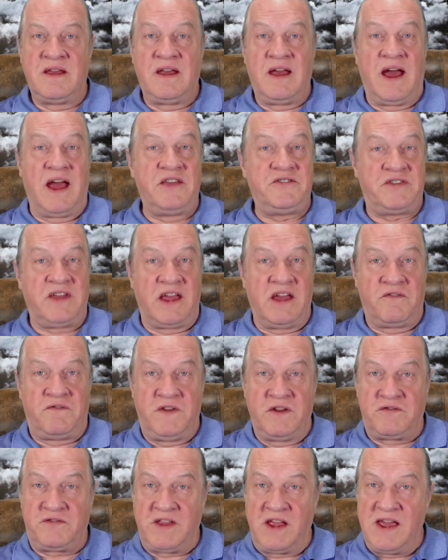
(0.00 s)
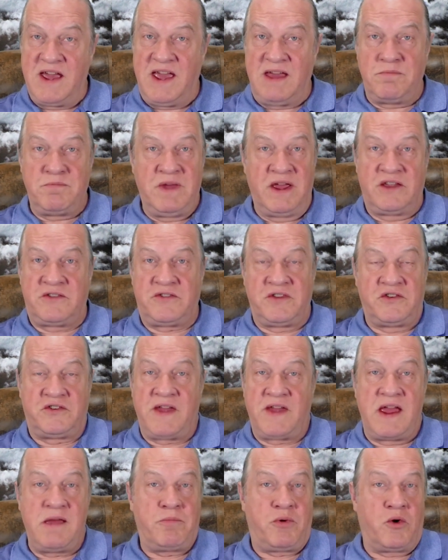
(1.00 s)
Isaiah 58 makes the
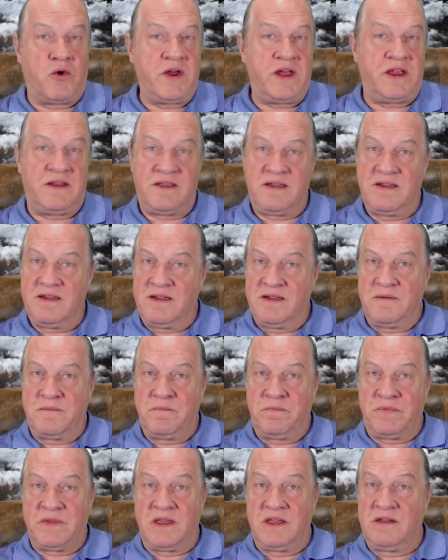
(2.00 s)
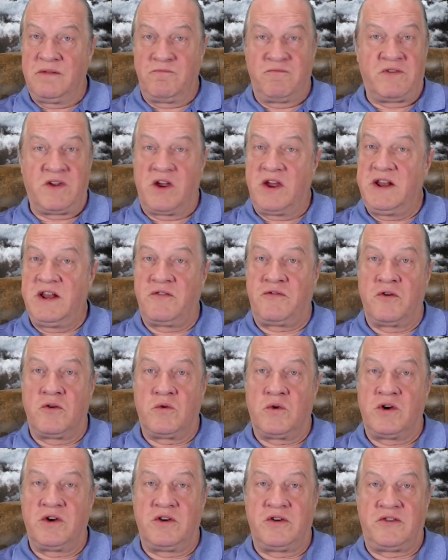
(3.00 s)
same point very
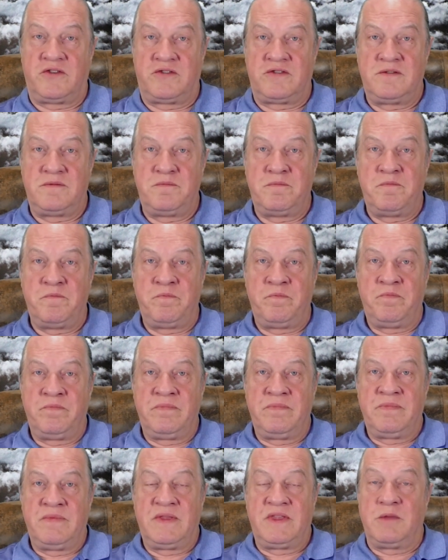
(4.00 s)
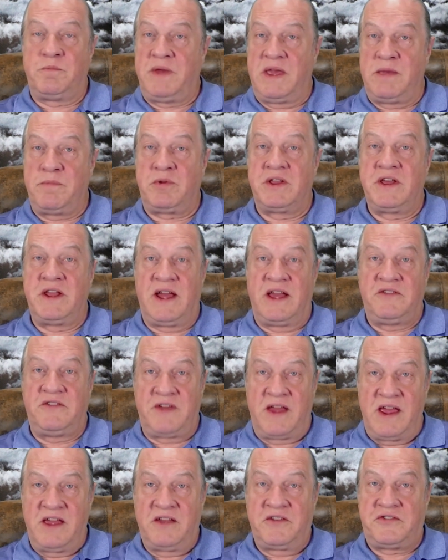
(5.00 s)
different words. The people in
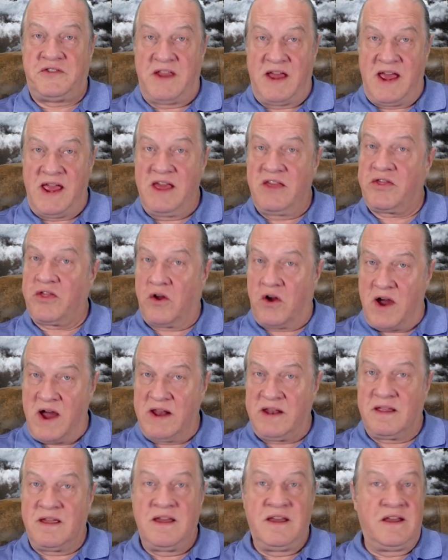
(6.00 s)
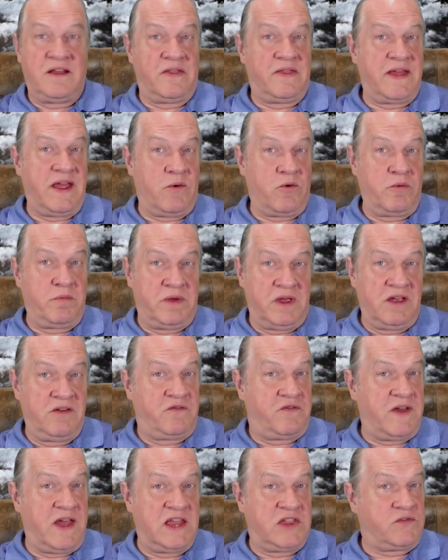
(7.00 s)
Isaiah's day thought they were being
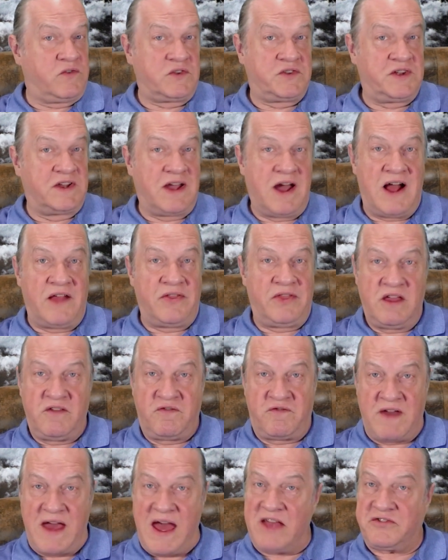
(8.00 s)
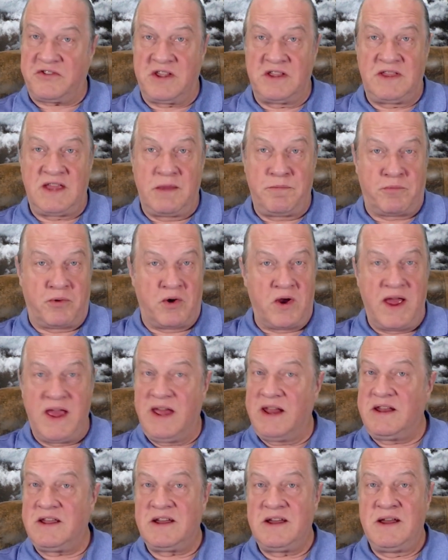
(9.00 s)
faithful to God. They fasted, they
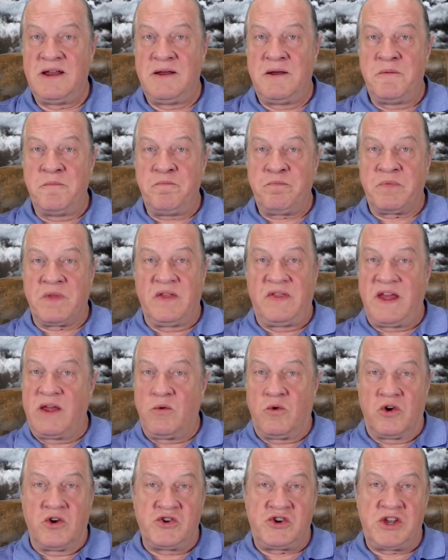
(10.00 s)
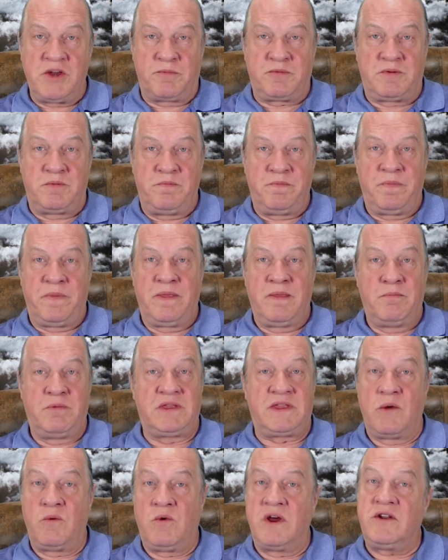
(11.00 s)
prayed, they worshiped,
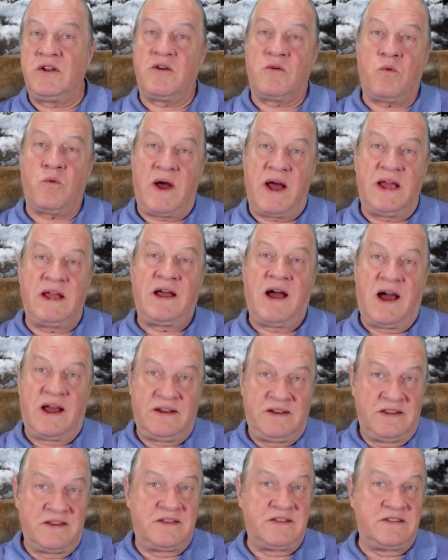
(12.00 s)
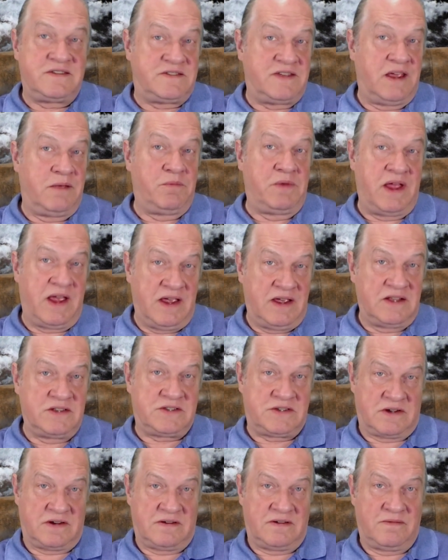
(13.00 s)
but they wondered why God didn't seem to
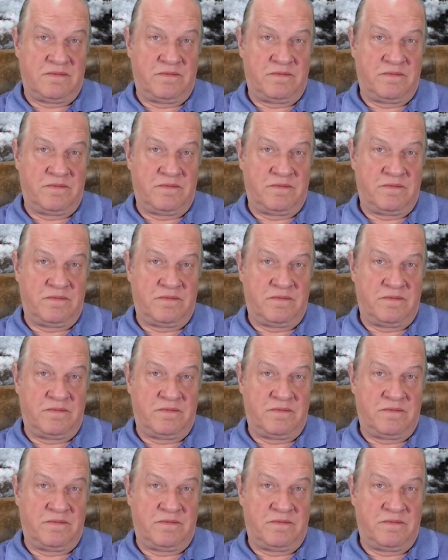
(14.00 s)
answer.